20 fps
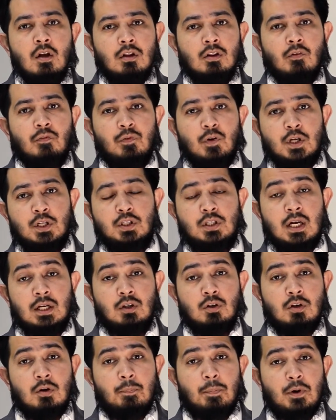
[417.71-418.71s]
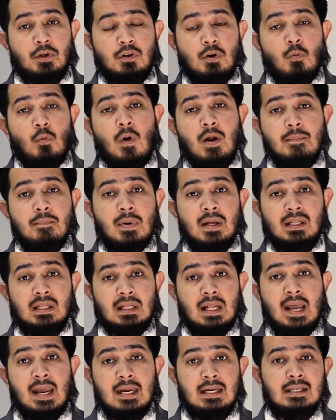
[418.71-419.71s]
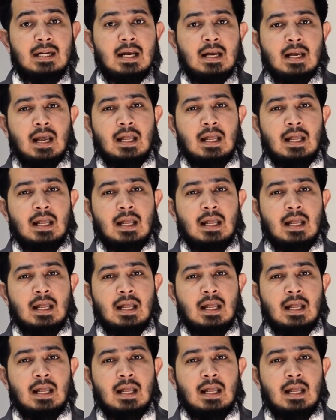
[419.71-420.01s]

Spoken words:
The first check you deposited 1 month late